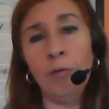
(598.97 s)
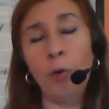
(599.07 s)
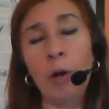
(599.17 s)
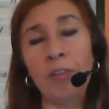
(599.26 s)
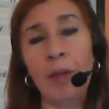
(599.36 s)

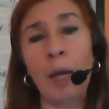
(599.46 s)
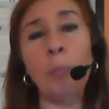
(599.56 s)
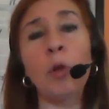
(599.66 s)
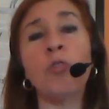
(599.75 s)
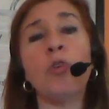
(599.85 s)
for
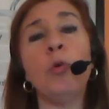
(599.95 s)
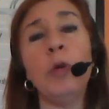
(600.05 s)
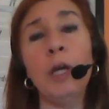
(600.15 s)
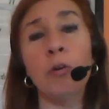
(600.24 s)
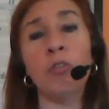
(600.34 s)
example, two
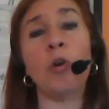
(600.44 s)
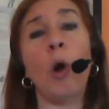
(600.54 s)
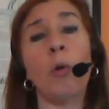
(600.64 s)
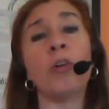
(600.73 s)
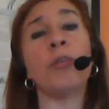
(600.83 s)
years
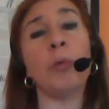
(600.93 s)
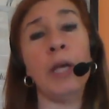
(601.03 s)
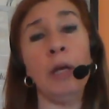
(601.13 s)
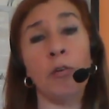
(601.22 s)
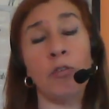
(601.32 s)
ago or
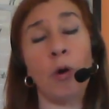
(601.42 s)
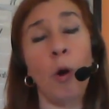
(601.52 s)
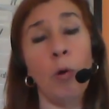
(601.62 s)
three years ago,